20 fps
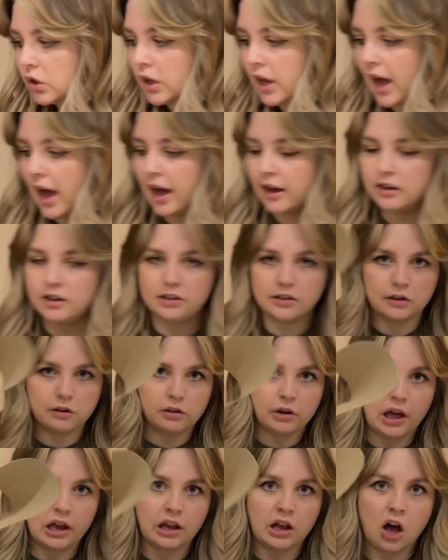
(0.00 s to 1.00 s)
you had these
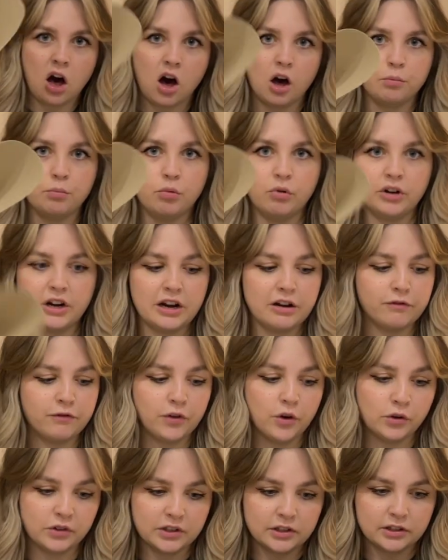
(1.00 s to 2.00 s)
little like cardboard
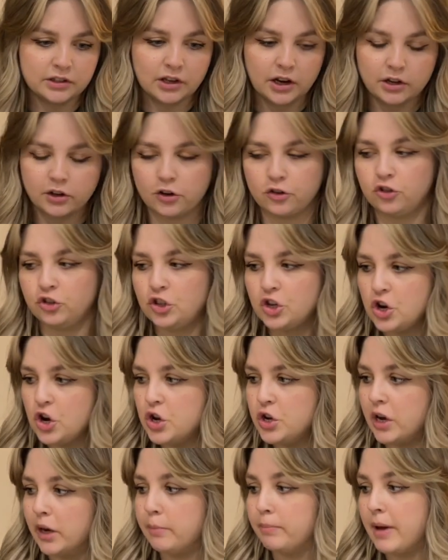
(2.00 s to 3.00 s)
infills inside the shoe,
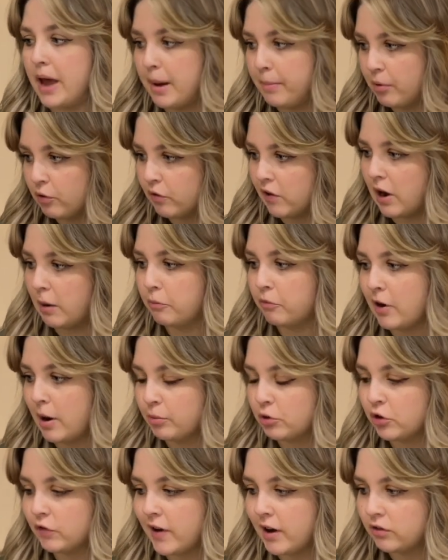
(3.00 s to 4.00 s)
you had paper
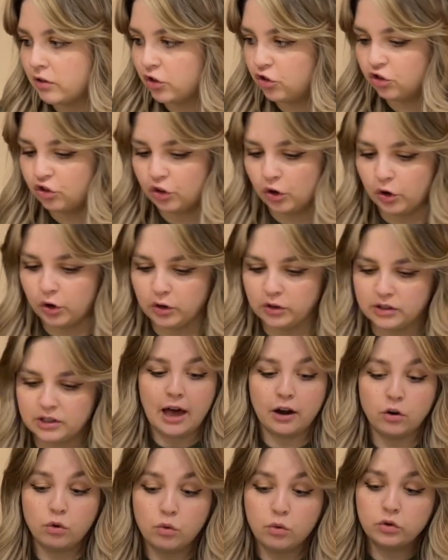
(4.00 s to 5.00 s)
wrapped around the shoes,
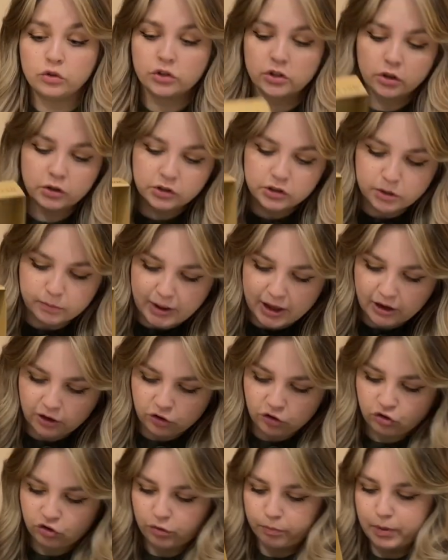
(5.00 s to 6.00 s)
and also some
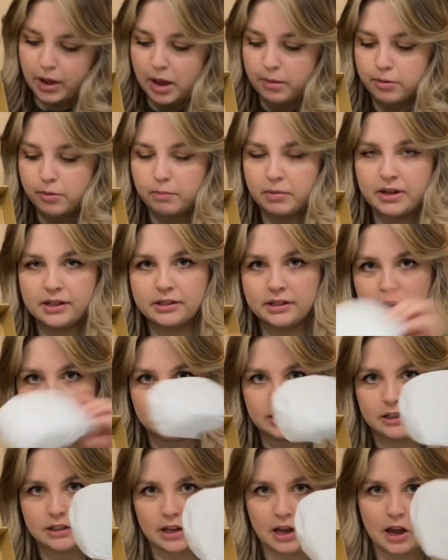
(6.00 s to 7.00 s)
extra paper bits
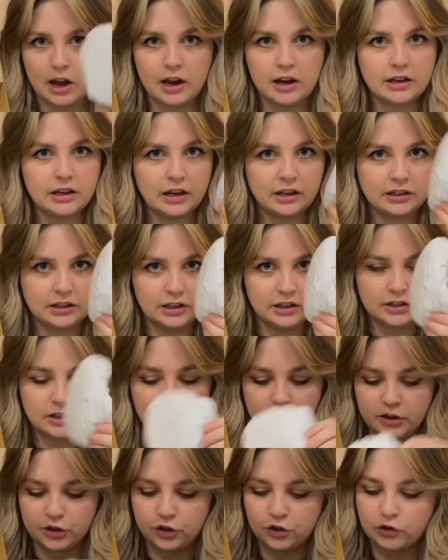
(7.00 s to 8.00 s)
inside, like these
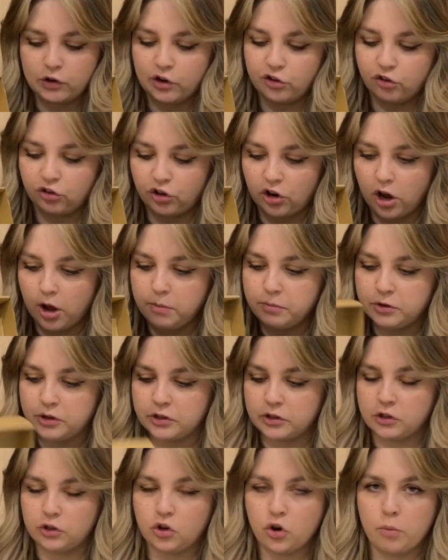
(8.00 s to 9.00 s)
guys scrunched up
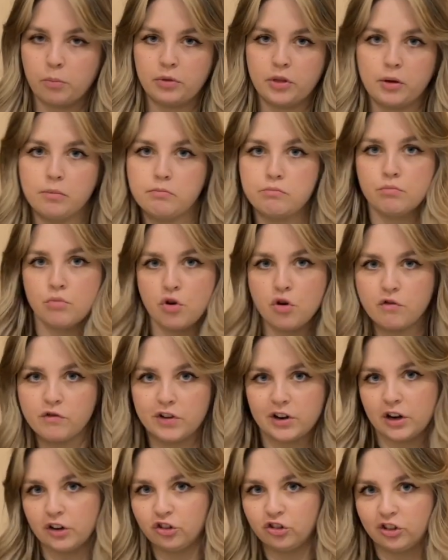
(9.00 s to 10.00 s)
to stop them
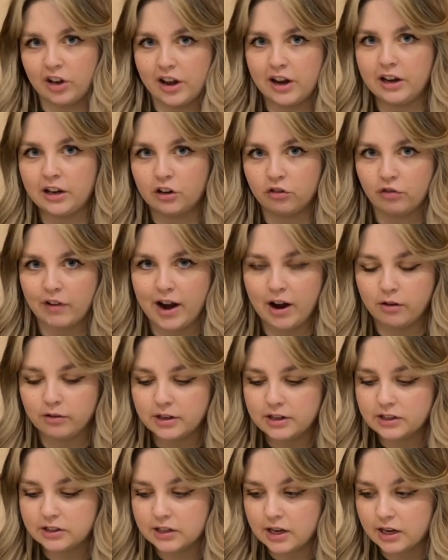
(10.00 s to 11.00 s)
moving and shaking
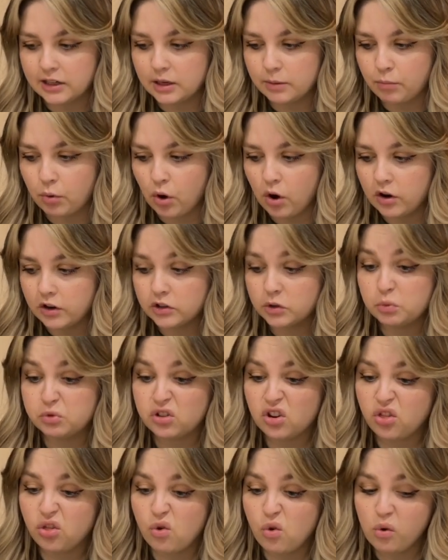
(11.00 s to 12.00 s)
around inside the box,
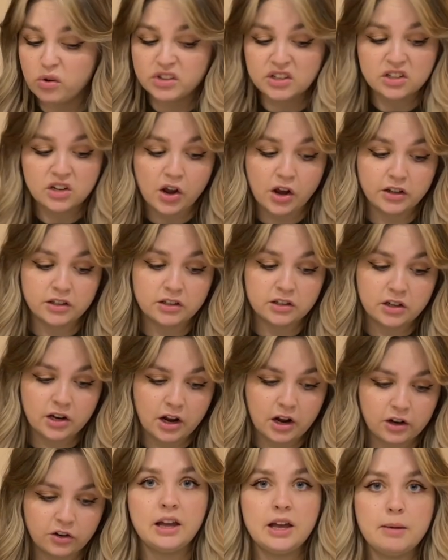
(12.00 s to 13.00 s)
which I thought was a nice
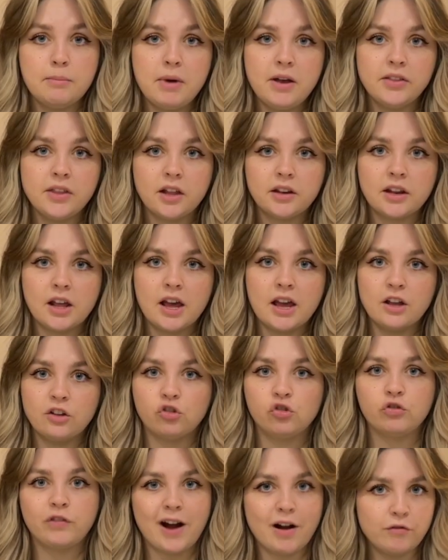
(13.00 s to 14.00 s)
touch. It meant that they
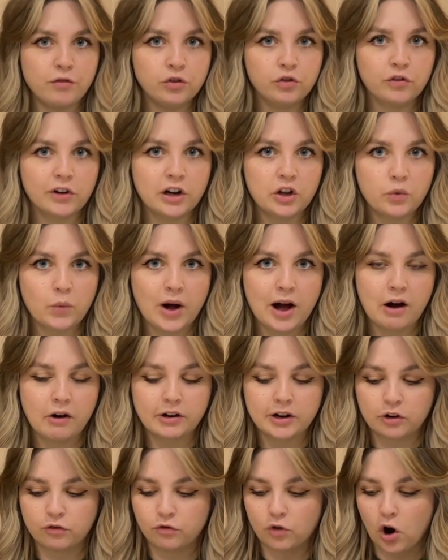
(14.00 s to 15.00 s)
traveled really
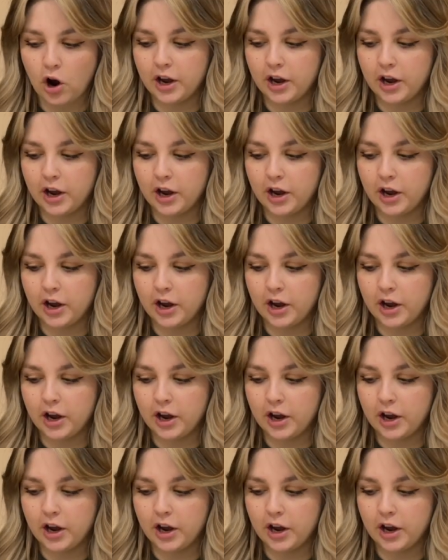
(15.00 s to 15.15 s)
well and arrived